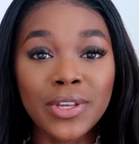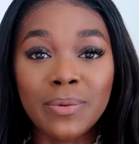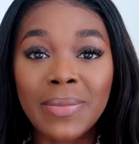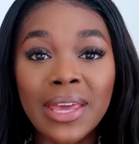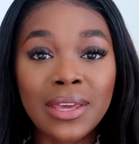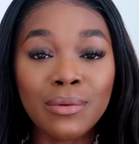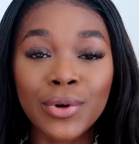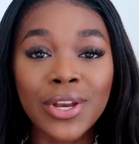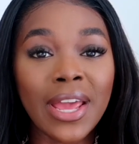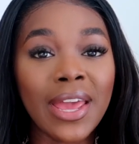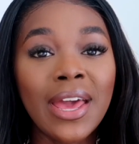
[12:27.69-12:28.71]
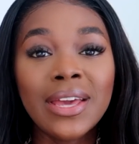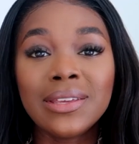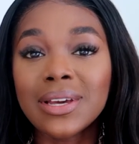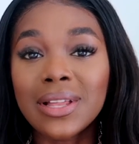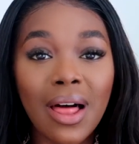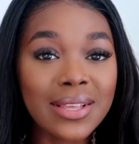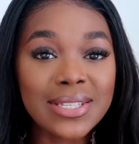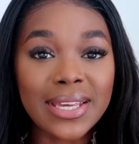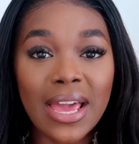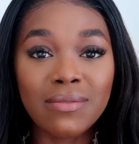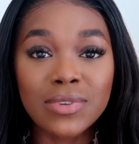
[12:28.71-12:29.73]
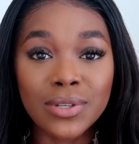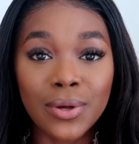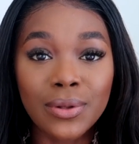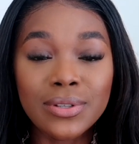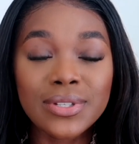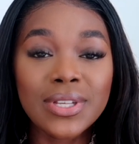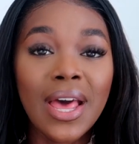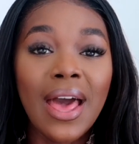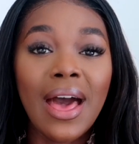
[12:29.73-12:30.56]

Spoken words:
you're making money, your clients are getting results.